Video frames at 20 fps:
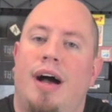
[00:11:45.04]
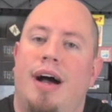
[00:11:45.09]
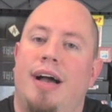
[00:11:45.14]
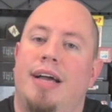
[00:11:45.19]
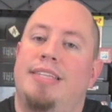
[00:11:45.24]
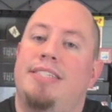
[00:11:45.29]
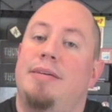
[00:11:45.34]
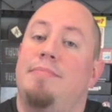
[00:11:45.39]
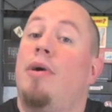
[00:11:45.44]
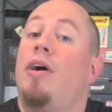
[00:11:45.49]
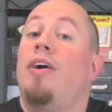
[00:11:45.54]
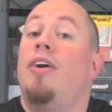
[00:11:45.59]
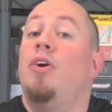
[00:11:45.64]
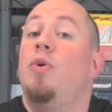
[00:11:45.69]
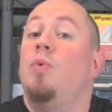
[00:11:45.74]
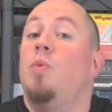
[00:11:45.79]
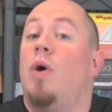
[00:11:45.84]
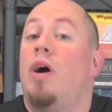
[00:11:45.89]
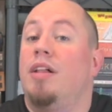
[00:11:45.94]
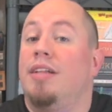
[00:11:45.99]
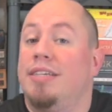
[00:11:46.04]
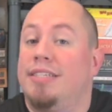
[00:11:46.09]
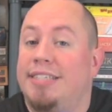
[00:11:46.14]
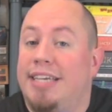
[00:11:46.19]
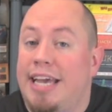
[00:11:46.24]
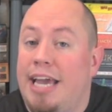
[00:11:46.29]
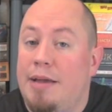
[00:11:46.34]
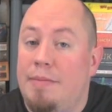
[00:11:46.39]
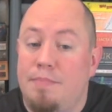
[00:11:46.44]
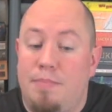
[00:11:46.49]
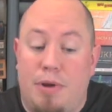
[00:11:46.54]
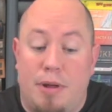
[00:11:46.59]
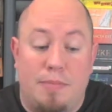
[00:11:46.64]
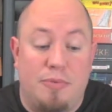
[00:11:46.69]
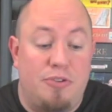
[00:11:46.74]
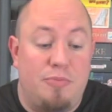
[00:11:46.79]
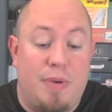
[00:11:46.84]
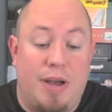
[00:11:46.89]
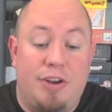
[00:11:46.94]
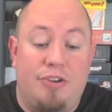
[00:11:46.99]
It's a Martin Wallace game
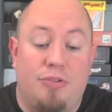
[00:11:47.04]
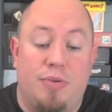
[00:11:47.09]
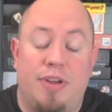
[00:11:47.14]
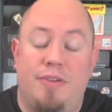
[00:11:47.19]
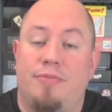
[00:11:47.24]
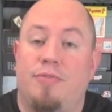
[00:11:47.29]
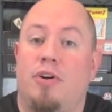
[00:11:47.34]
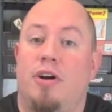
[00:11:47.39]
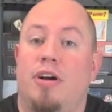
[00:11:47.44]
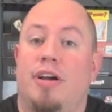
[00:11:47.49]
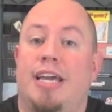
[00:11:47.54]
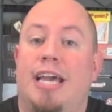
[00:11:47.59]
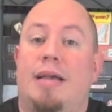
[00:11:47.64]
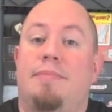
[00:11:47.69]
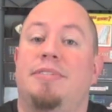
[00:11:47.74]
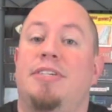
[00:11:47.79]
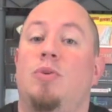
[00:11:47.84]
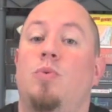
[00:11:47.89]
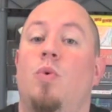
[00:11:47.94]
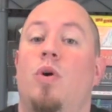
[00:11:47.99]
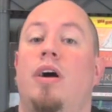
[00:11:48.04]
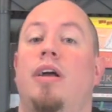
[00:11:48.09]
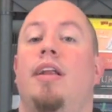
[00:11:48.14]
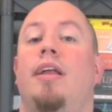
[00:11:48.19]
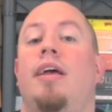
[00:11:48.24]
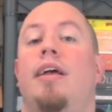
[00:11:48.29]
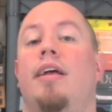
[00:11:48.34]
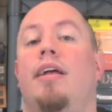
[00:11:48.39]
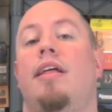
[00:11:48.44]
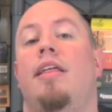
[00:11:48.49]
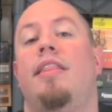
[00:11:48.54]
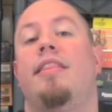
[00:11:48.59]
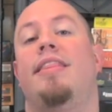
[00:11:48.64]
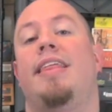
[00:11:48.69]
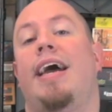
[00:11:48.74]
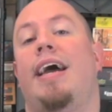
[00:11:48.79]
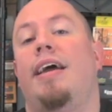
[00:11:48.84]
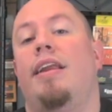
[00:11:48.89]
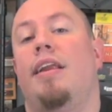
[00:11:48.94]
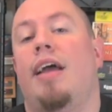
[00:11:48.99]
published by Tree Frog Games, and one
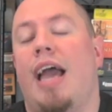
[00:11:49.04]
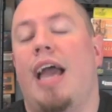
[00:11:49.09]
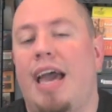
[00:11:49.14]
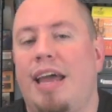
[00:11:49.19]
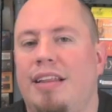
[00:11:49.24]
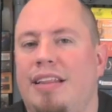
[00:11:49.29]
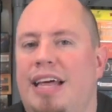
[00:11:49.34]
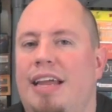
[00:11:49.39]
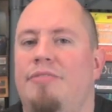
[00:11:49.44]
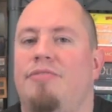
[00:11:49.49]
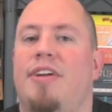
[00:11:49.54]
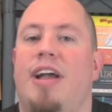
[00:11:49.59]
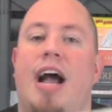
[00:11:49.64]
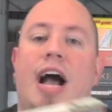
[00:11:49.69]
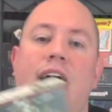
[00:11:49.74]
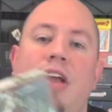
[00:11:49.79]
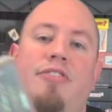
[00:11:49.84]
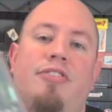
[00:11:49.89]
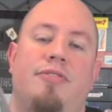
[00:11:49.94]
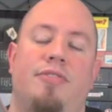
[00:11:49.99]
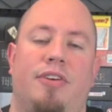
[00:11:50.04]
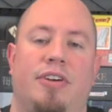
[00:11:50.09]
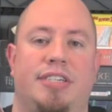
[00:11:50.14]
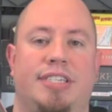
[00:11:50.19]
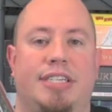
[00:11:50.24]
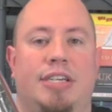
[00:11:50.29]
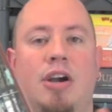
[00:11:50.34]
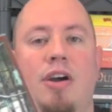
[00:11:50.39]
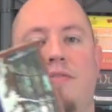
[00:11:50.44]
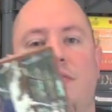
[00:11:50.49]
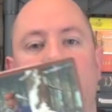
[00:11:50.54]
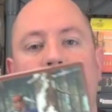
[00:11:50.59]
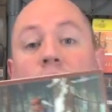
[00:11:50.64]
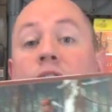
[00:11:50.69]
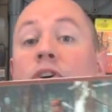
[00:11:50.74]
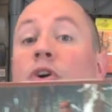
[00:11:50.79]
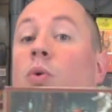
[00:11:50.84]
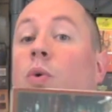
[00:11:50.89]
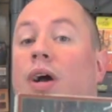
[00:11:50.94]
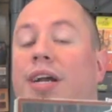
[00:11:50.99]
that had a lot of controversy over it
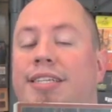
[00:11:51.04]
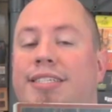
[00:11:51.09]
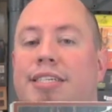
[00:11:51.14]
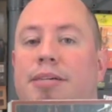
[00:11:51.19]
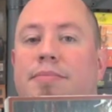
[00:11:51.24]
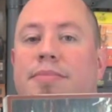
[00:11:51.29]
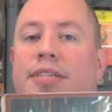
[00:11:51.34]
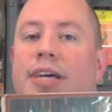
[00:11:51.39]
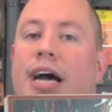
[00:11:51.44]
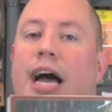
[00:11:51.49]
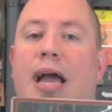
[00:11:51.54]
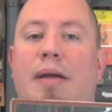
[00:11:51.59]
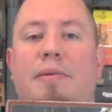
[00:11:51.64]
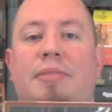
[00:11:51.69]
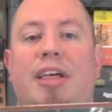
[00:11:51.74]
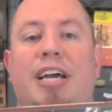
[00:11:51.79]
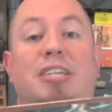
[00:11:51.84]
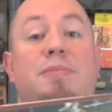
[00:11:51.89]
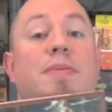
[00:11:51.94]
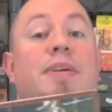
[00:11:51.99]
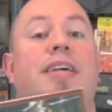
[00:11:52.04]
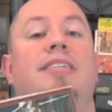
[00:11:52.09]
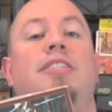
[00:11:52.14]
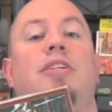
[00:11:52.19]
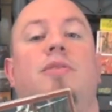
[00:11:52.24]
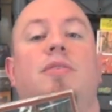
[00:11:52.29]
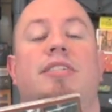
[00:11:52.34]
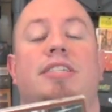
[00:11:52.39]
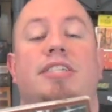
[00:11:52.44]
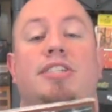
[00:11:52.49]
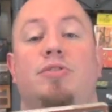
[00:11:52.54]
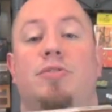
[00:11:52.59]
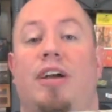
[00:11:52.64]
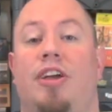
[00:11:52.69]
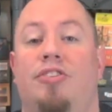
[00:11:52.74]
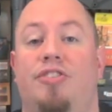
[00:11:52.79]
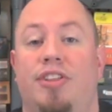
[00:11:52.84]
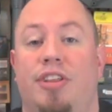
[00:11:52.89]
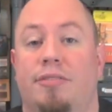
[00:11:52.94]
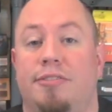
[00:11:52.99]
for quite some time, and that's because there was a
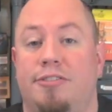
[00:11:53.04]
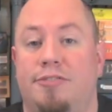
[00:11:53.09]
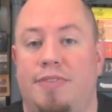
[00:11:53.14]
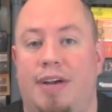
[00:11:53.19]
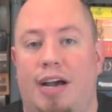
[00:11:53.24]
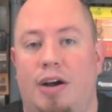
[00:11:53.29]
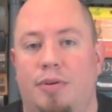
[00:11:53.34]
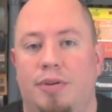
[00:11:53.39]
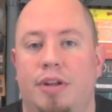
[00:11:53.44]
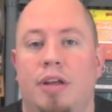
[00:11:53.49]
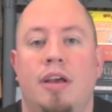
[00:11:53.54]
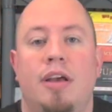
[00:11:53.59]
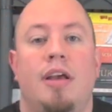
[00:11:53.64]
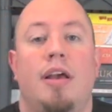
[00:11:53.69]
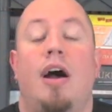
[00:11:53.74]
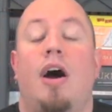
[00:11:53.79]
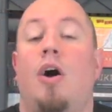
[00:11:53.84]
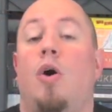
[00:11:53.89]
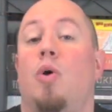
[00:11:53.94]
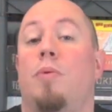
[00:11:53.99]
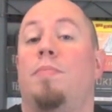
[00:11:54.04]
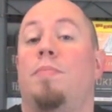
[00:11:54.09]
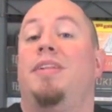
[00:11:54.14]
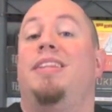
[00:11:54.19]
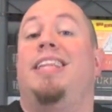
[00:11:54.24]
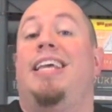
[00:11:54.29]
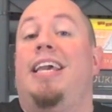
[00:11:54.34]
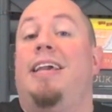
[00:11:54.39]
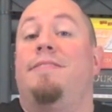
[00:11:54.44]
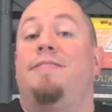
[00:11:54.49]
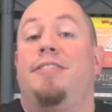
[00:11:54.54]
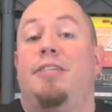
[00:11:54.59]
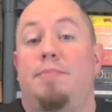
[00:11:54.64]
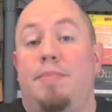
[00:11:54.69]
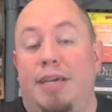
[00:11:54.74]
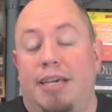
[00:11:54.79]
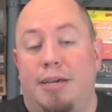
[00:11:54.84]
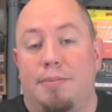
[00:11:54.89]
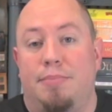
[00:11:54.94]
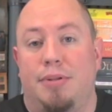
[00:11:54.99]
strategy that was found or believed to
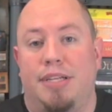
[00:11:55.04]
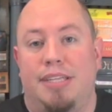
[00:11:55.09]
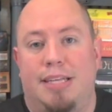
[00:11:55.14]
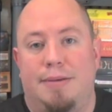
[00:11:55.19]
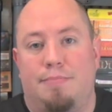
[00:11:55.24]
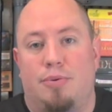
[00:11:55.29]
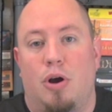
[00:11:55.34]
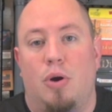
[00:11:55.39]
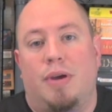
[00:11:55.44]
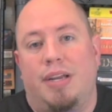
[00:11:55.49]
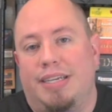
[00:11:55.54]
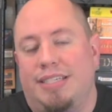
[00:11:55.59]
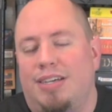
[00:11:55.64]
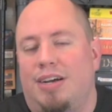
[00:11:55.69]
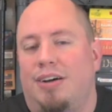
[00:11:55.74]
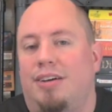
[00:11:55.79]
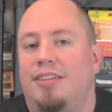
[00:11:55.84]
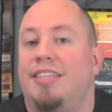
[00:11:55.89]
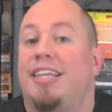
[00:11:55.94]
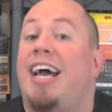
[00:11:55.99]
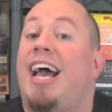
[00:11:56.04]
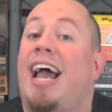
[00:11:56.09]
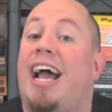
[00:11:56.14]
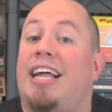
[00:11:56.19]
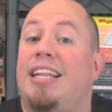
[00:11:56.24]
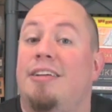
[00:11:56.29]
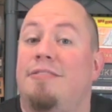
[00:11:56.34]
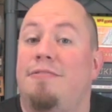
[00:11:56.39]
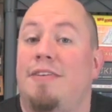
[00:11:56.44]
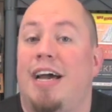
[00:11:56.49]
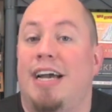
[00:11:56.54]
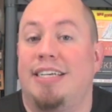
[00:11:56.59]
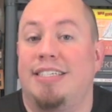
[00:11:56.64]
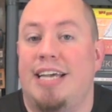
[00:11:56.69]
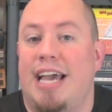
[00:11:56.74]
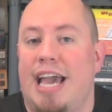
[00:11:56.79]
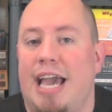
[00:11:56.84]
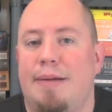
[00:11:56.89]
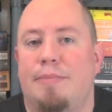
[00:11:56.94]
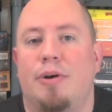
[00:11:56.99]
be completely broken. It's called the Halifax
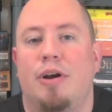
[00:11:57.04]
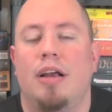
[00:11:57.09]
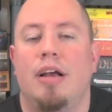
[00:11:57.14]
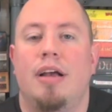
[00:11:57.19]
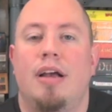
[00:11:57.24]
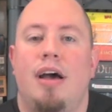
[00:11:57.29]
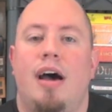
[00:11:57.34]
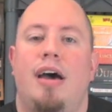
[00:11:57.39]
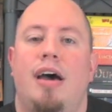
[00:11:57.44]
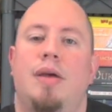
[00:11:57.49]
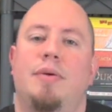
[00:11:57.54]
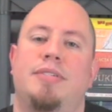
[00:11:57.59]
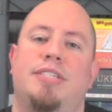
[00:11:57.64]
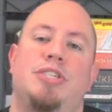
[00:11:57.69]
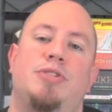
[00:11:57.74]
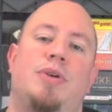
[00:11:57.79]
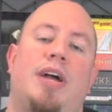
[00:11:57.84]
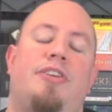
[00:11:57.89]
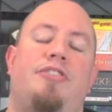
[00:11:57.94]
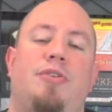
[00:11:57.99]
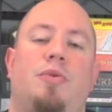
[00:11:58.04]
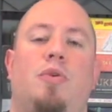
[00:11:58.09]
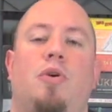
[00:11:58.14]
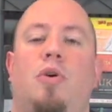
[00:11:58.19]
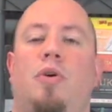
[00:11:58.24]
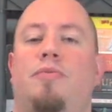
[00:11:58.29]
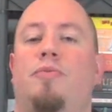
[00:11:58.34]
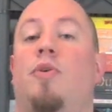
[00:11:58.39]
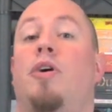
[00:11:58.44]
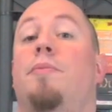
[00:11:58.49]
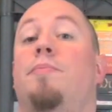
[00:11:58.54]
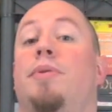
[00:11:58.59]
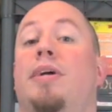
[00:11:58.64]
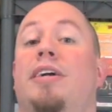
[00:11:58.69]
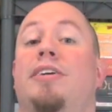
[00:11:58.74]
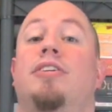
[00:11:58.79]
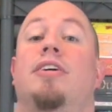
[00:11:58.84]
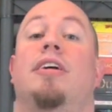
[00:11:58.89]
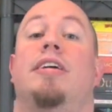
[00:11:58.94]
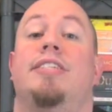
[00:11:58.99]
Hammer. And it was a strategy where if one
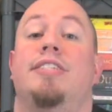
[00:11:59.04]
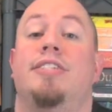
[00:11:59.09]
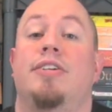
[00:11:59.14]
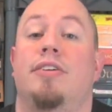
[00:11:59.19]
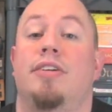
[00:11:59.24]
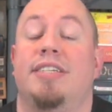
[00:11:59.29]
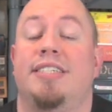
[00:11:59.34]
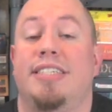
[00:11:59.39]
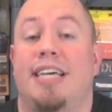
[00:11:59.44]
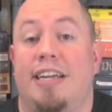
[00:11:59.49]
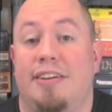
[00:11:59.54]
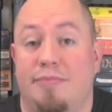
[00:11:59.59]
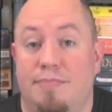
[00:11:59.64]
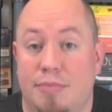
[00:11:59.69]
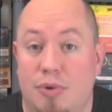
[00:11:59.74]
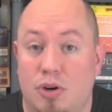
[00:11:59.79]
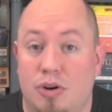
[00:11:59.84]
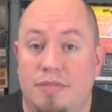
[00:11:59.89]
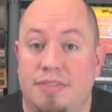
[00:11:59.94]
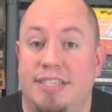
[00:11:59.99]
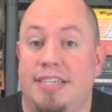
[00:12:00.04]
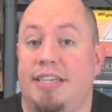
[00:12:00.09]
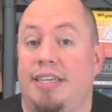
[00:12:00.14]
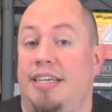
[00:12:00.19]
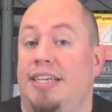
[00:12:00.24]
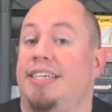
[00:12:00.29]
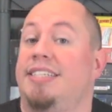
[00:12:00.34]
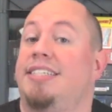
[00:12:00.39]
player took a certain set of moves in an